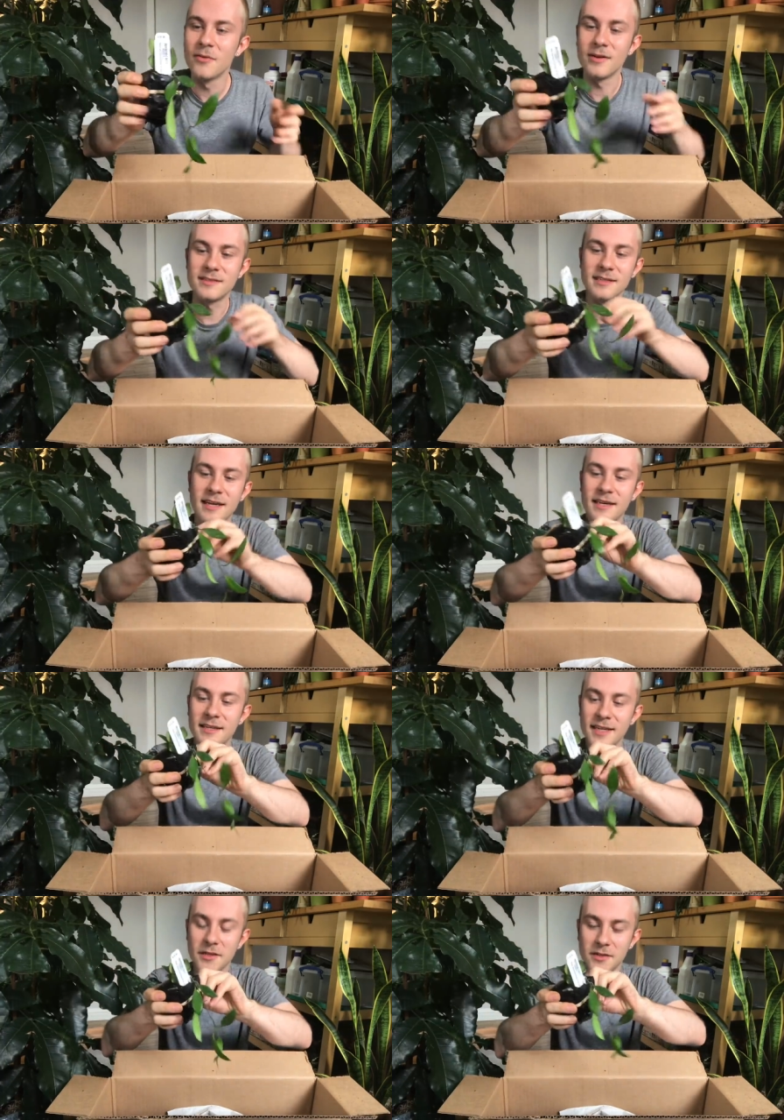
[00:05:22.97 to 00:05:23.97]
Once
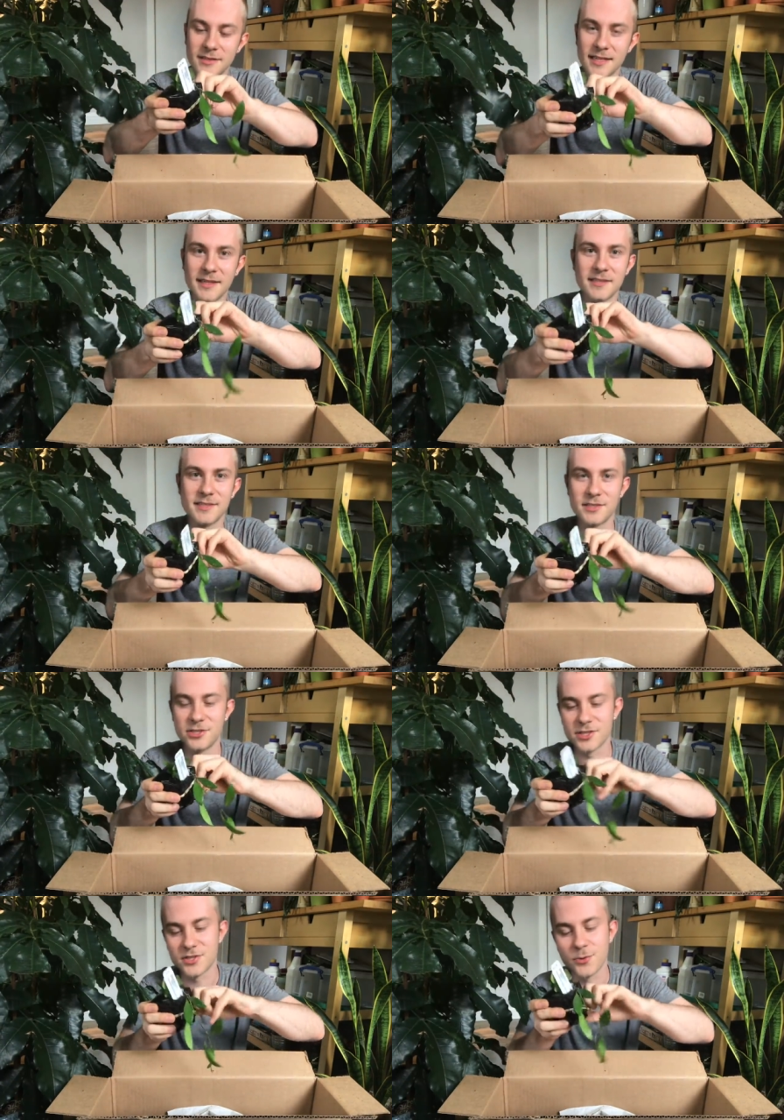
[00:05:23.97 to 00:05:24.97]
again, it looks like this is
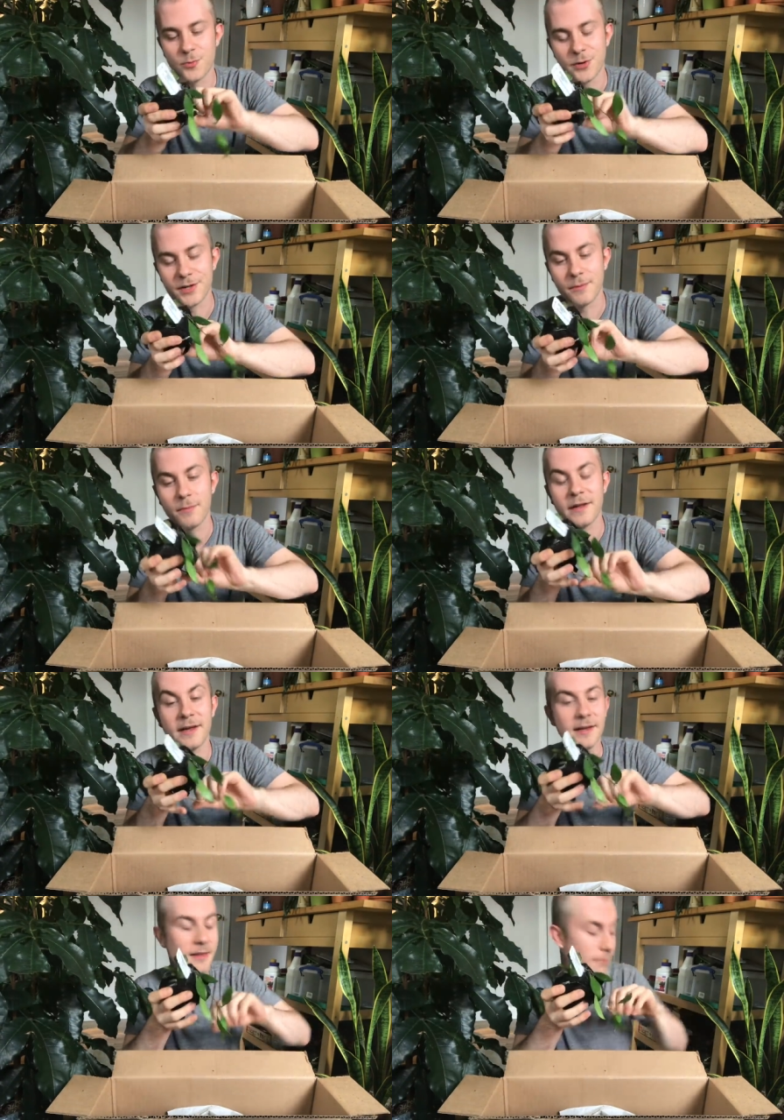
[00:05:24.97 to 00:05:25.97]
just one
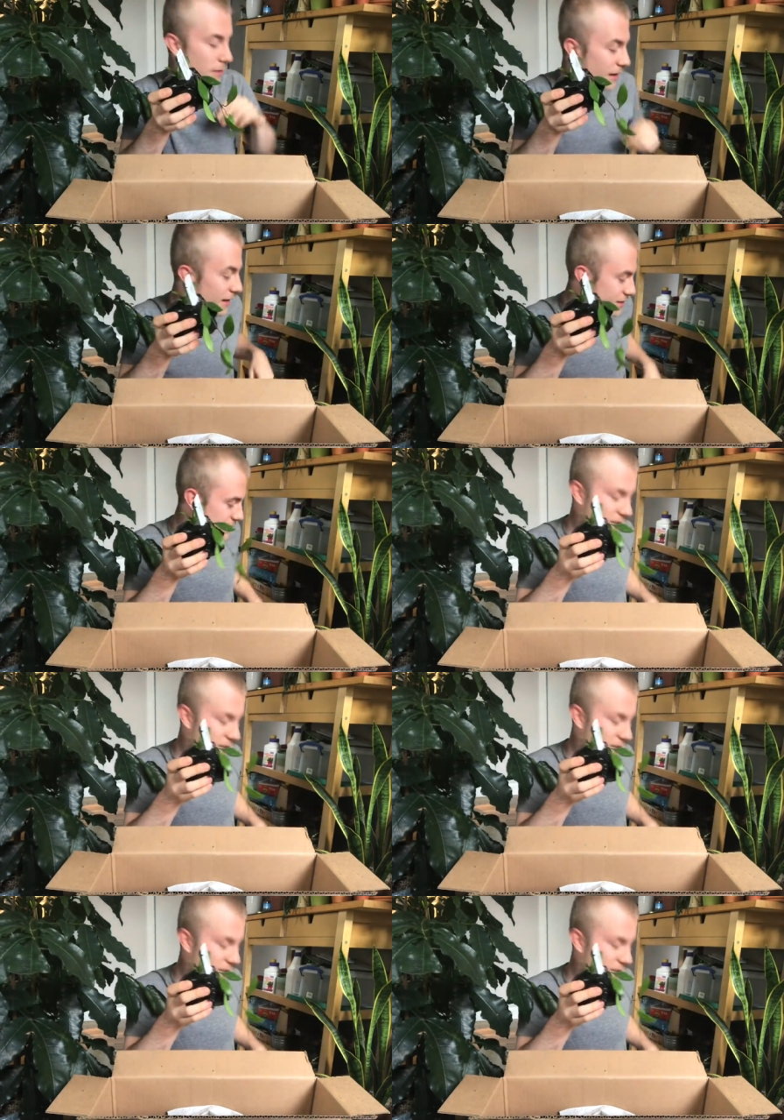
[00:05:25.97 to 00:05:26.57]
plant in the pot,